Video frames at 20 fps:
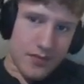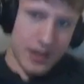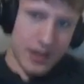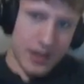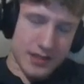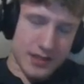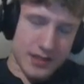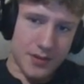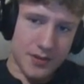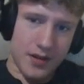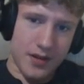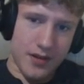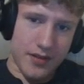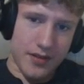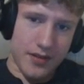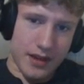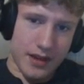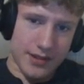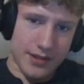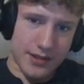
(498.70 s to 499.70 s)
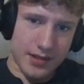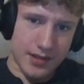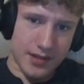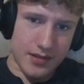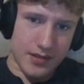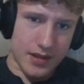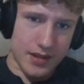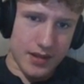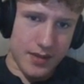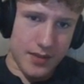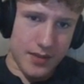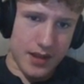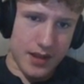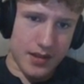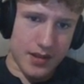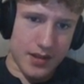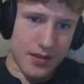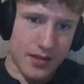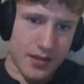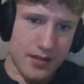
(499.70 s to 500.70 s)
Wait, is this what Earth actually looked like back
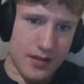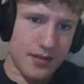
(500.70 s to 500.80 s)
then?